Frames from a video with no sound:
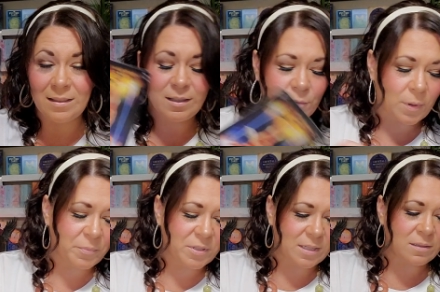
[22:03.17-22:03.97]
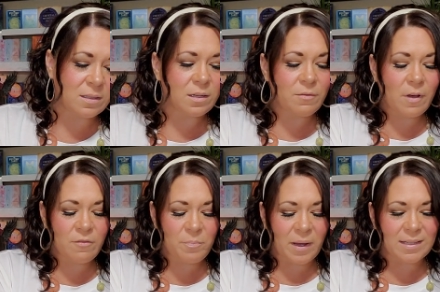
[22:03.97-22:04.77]
this is representative
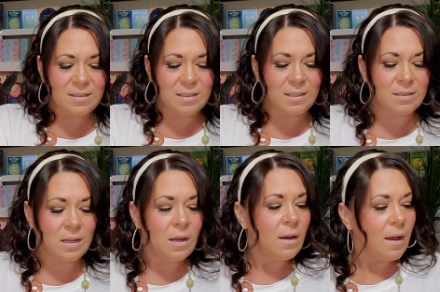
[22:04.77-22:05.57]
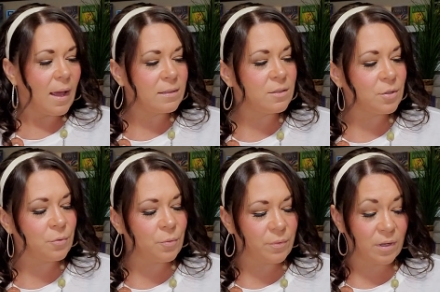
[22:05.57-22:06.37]
of Pisces. And
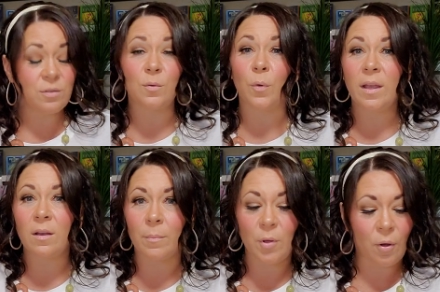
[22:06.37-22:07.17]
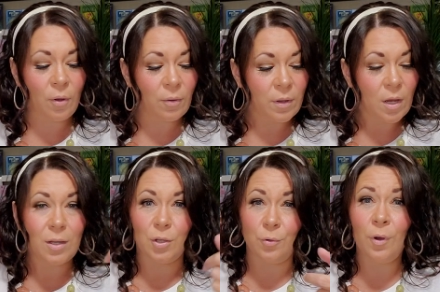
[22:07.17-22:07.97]
so there's a wake-up call.
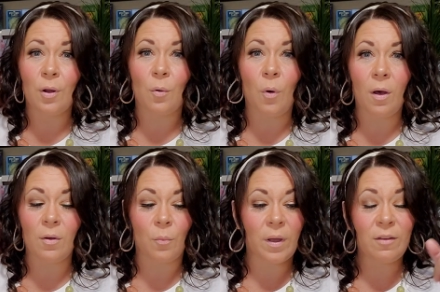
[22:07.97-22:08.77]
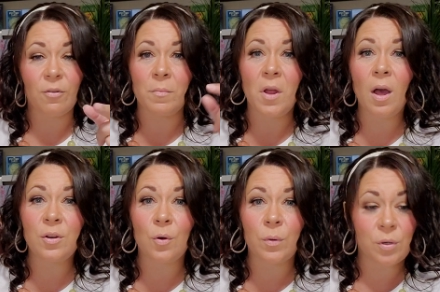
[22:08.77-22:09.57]
You got to walk away from not
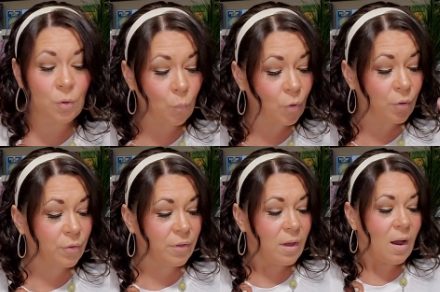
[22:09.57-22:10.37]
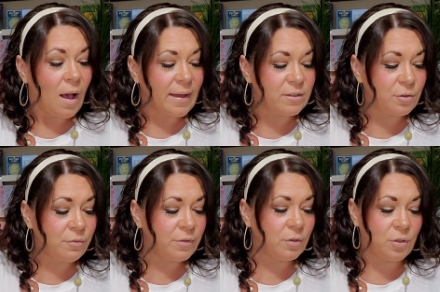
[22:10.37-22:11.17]
knowing your worth. I do
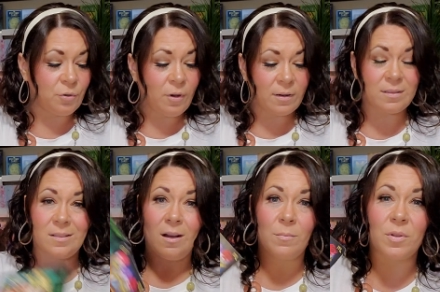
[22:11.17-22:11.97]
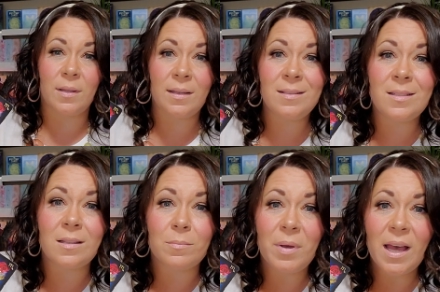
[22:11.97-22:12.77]
feel you got to stop clinging to
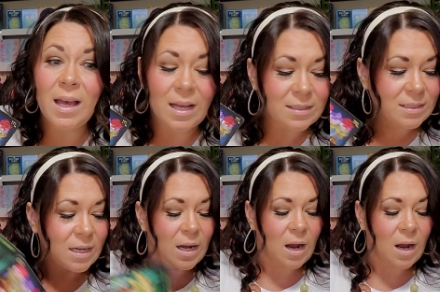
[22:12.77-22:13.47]
the past.